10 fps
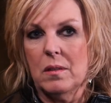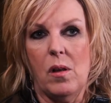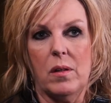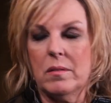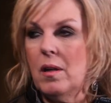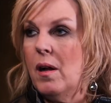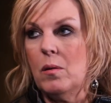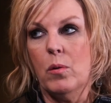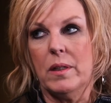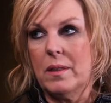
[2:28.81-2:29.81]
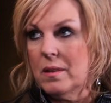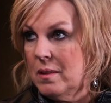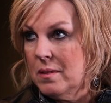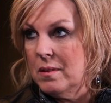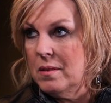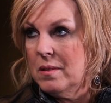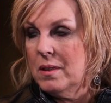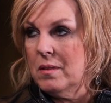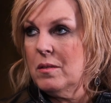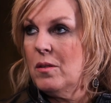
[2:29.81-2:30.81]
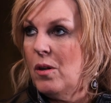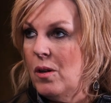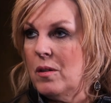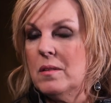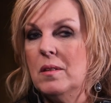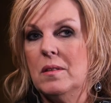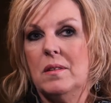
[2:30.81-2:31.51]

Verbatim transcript: Lost Highway, his song,